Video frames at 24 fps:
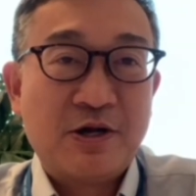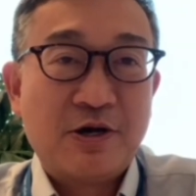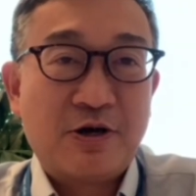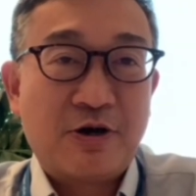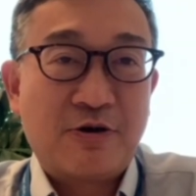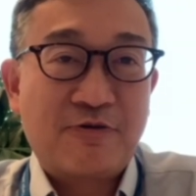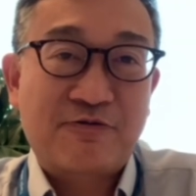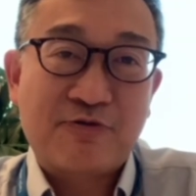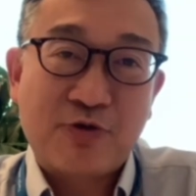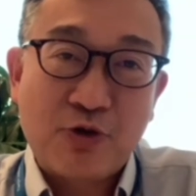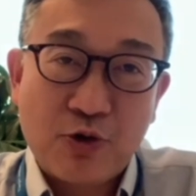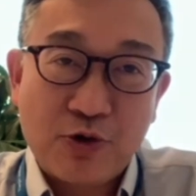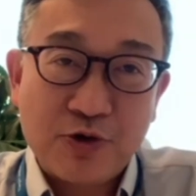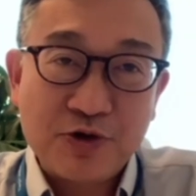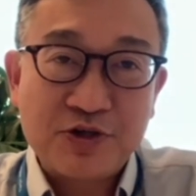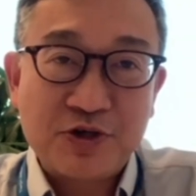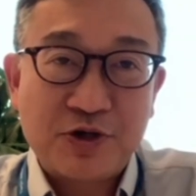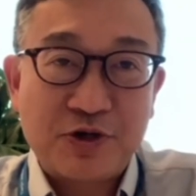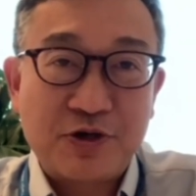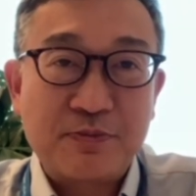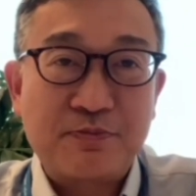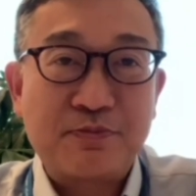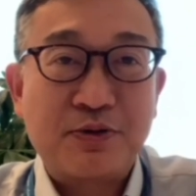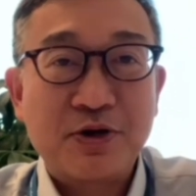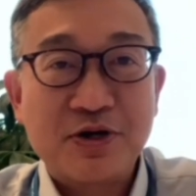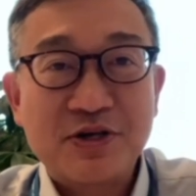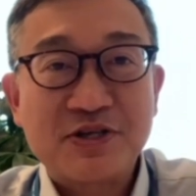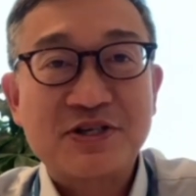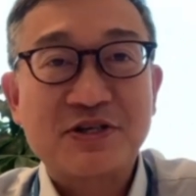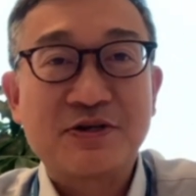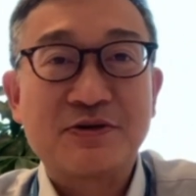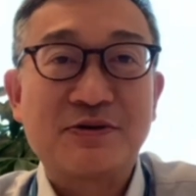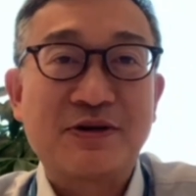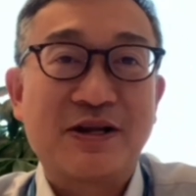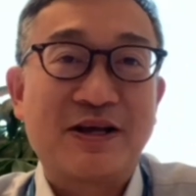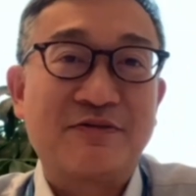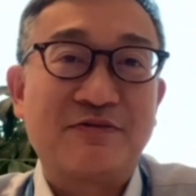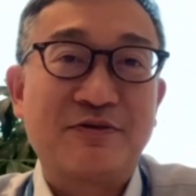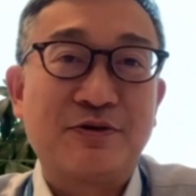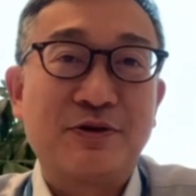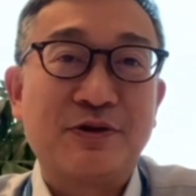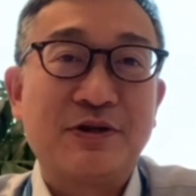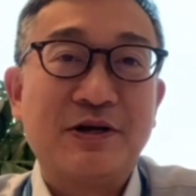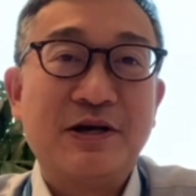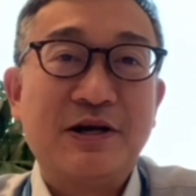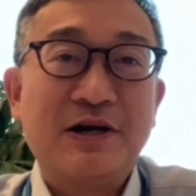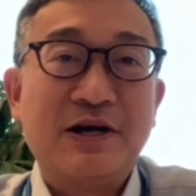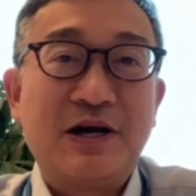Of course, on a personal
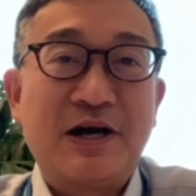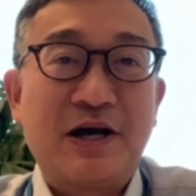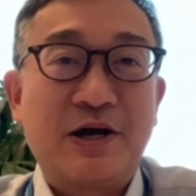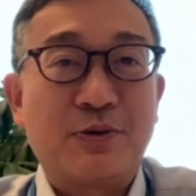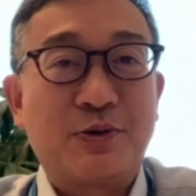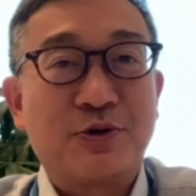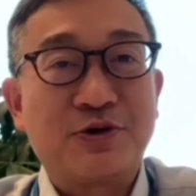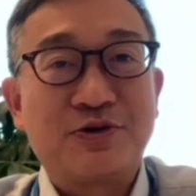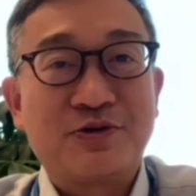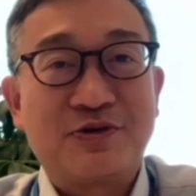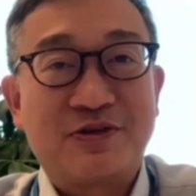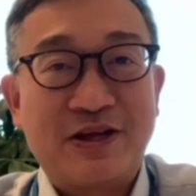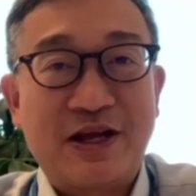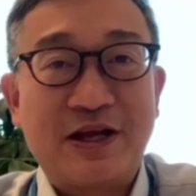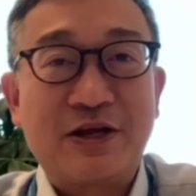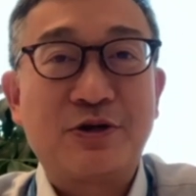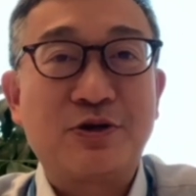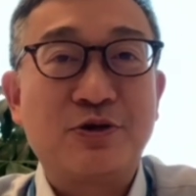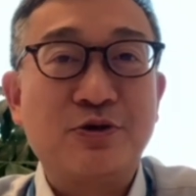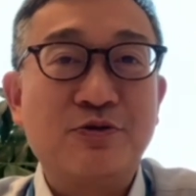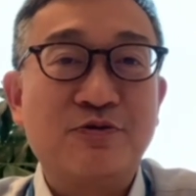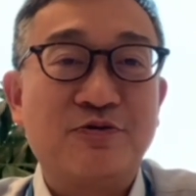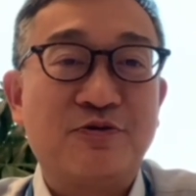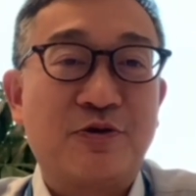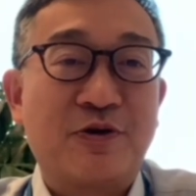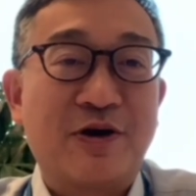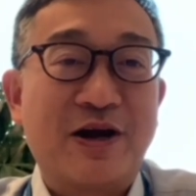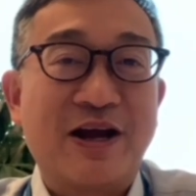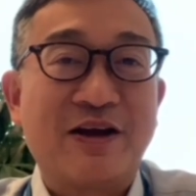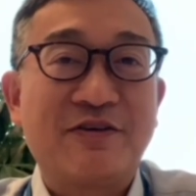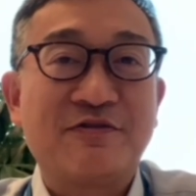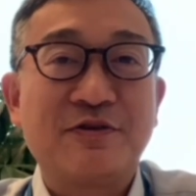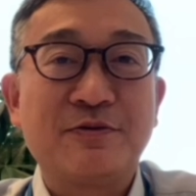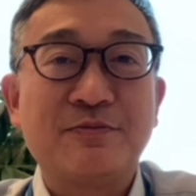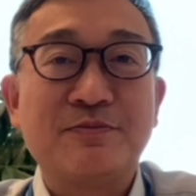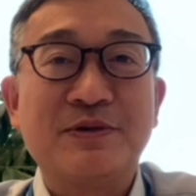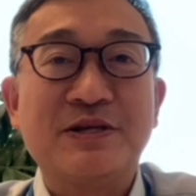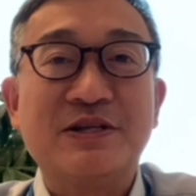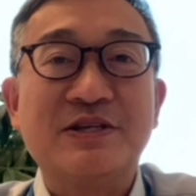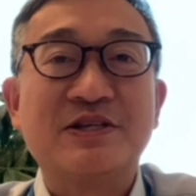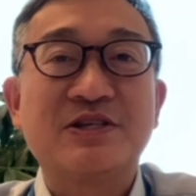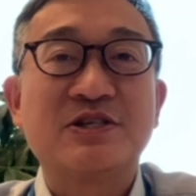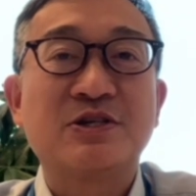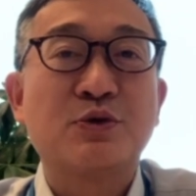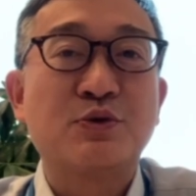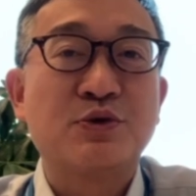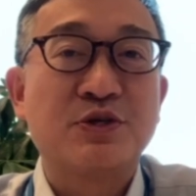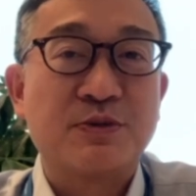level, I want to thank you for having been
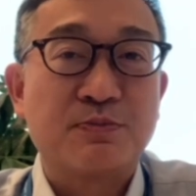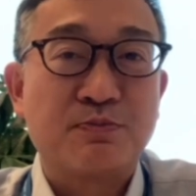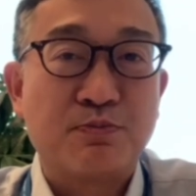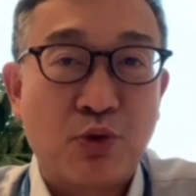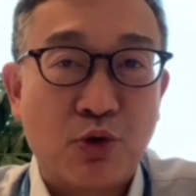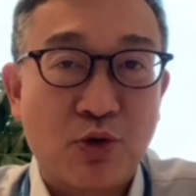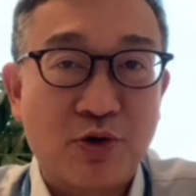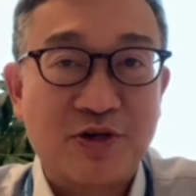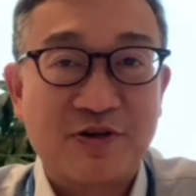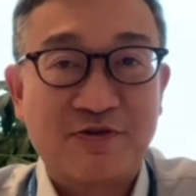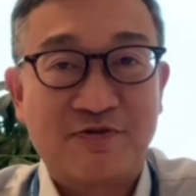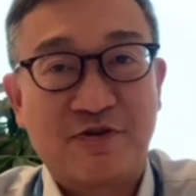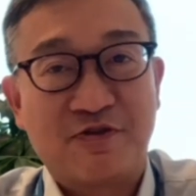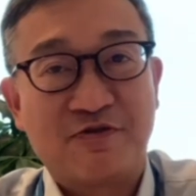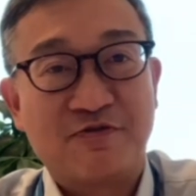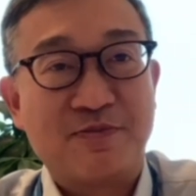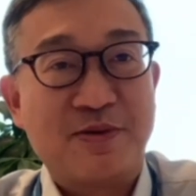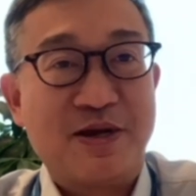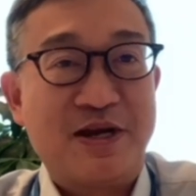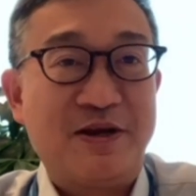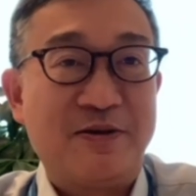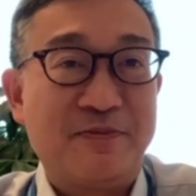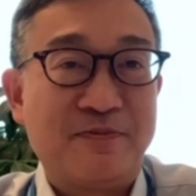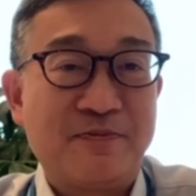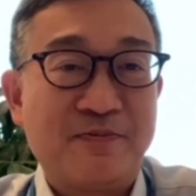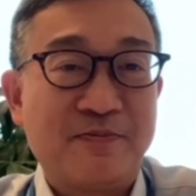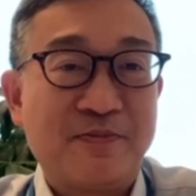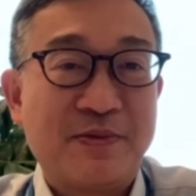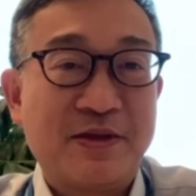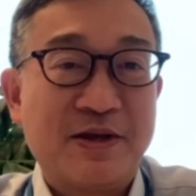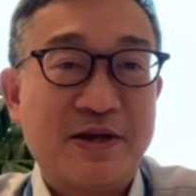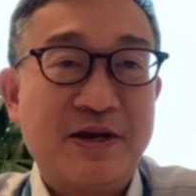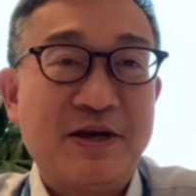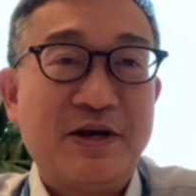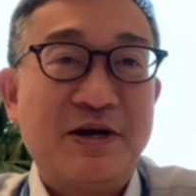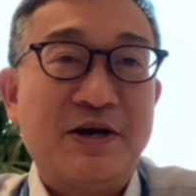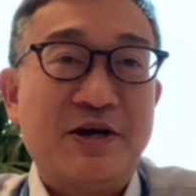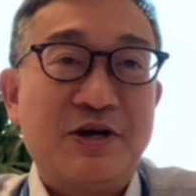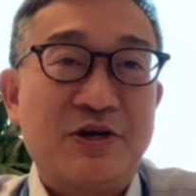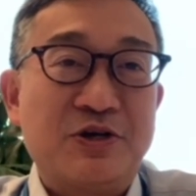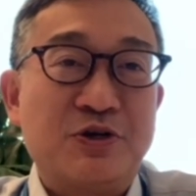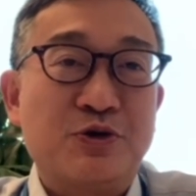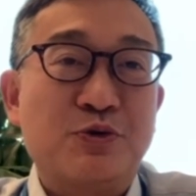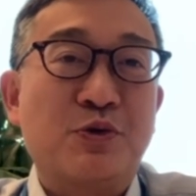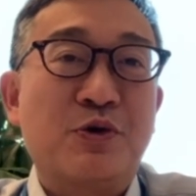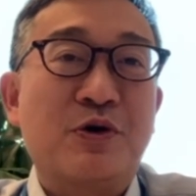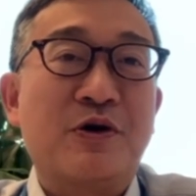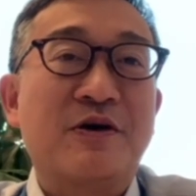so supportive of me.
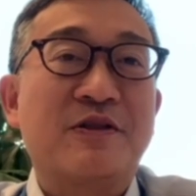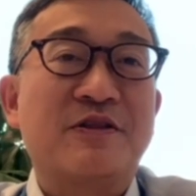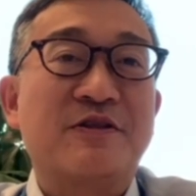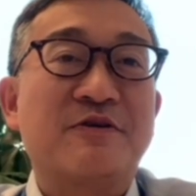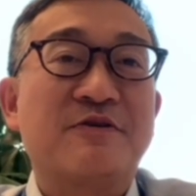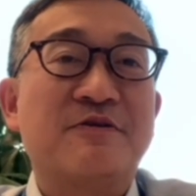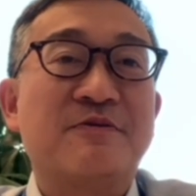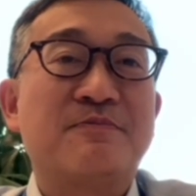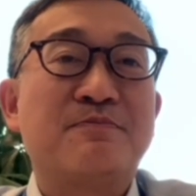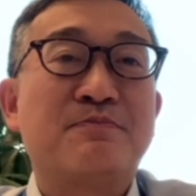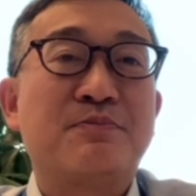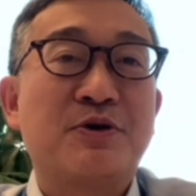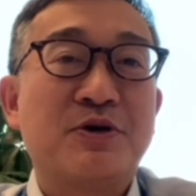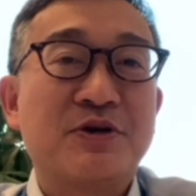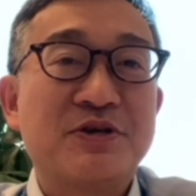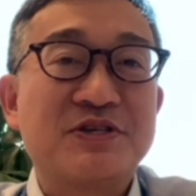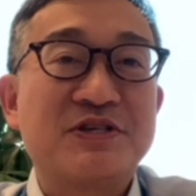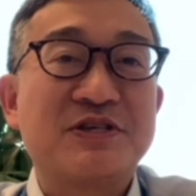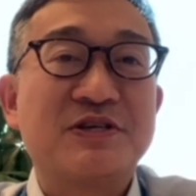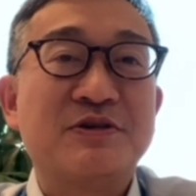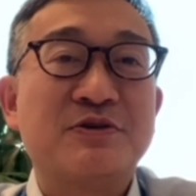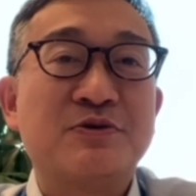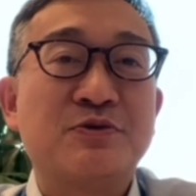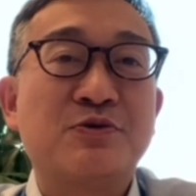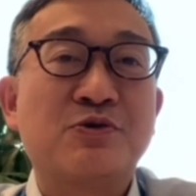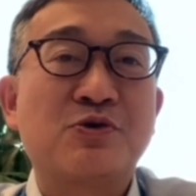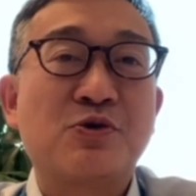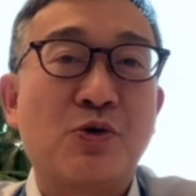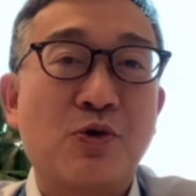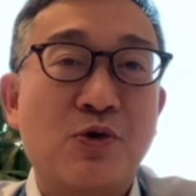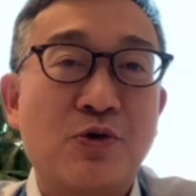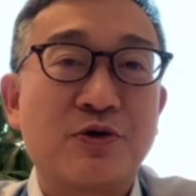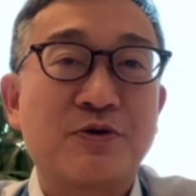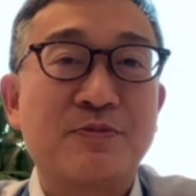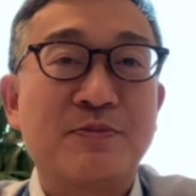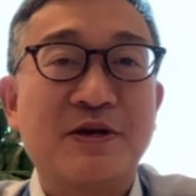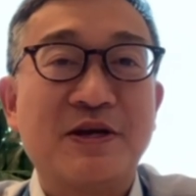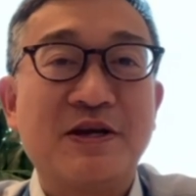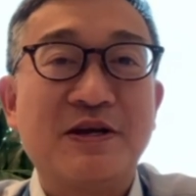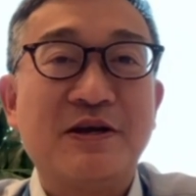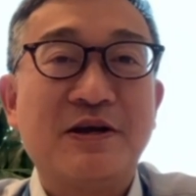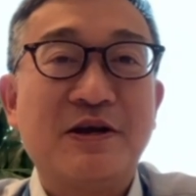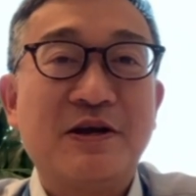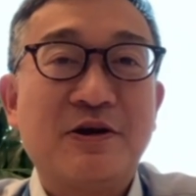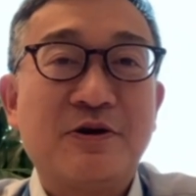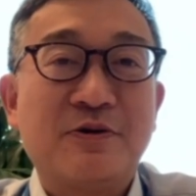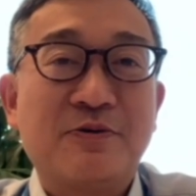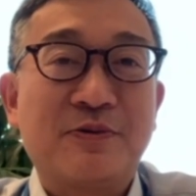You were the person who called
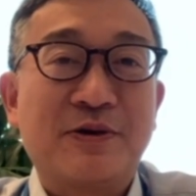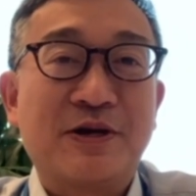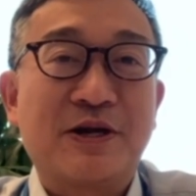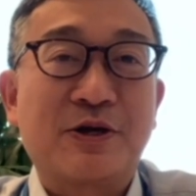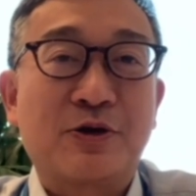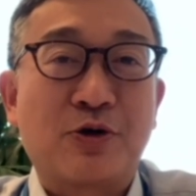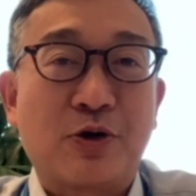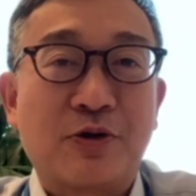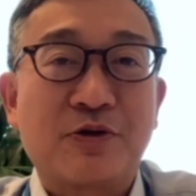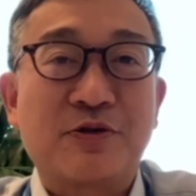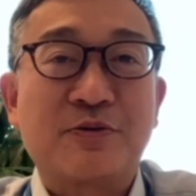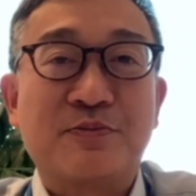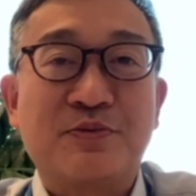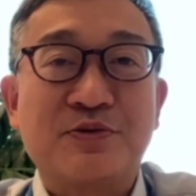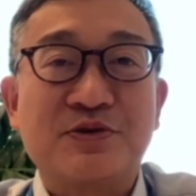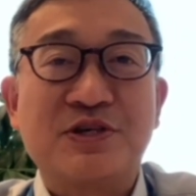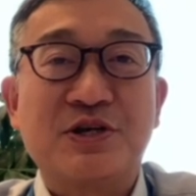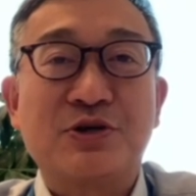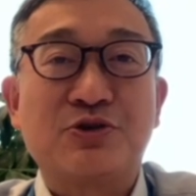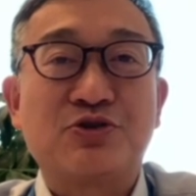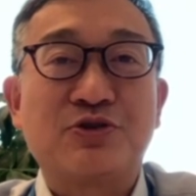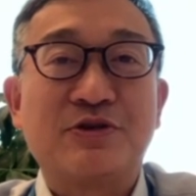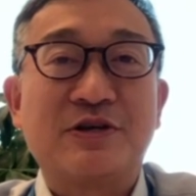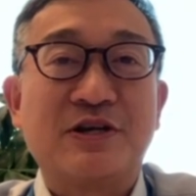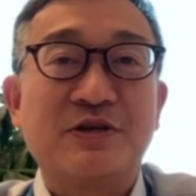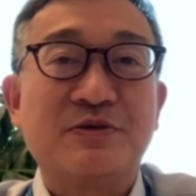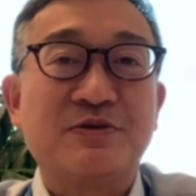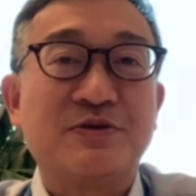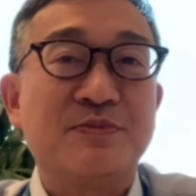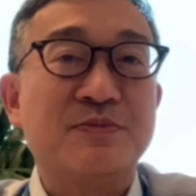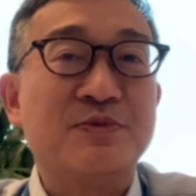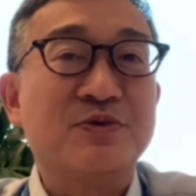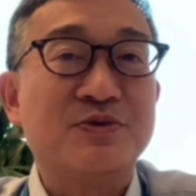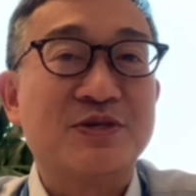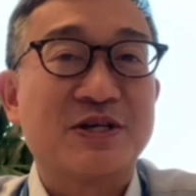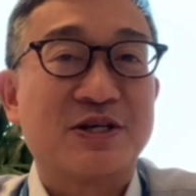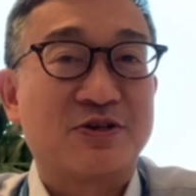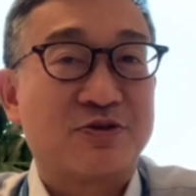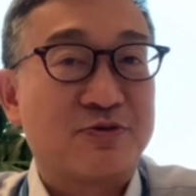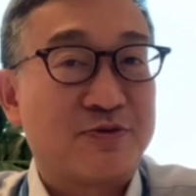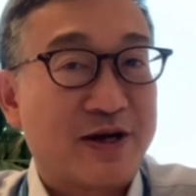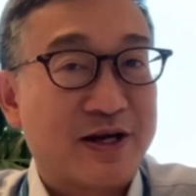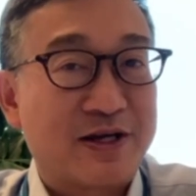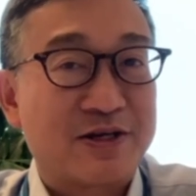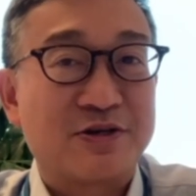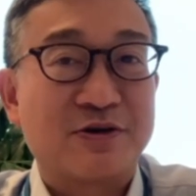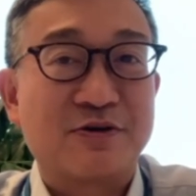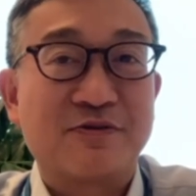me when I got the position as music
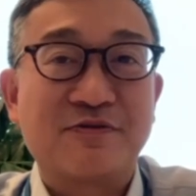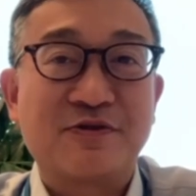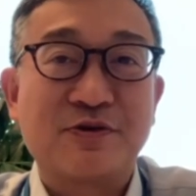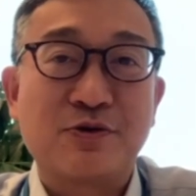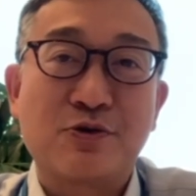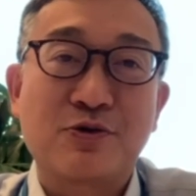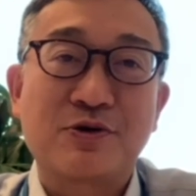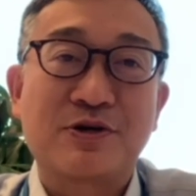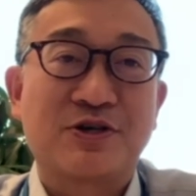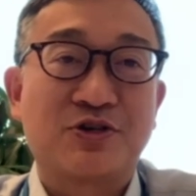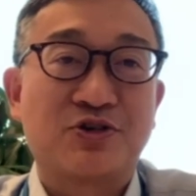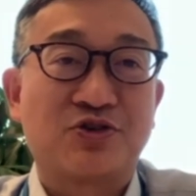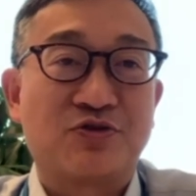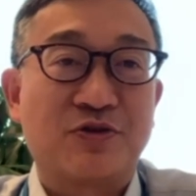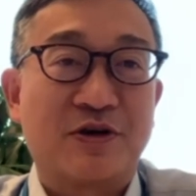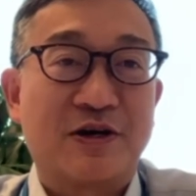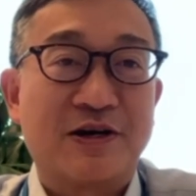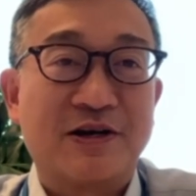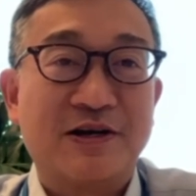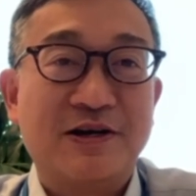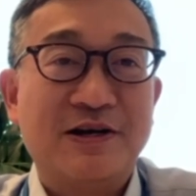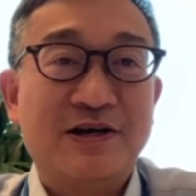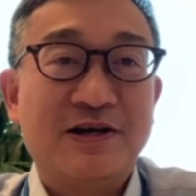director of the orchestra.